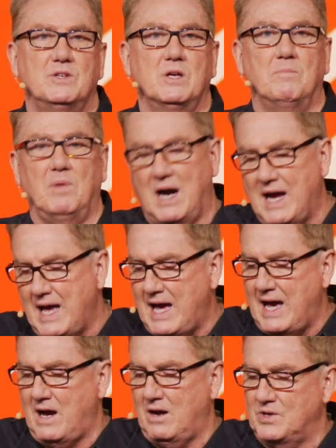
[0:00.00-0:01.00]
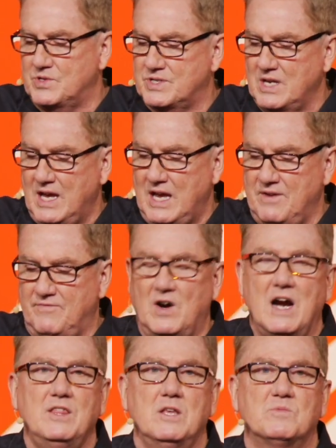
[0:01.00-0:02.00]
to buy a house and
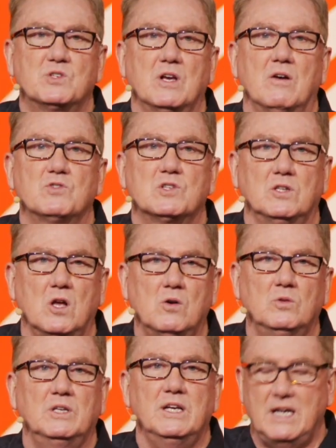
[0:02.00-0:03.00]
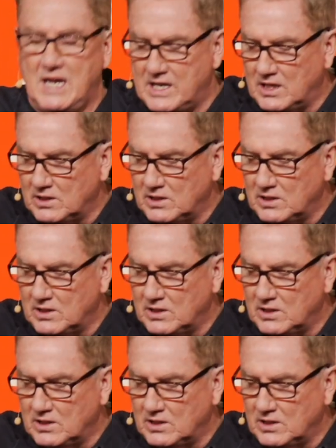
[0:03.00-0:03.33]
find themselves lonely and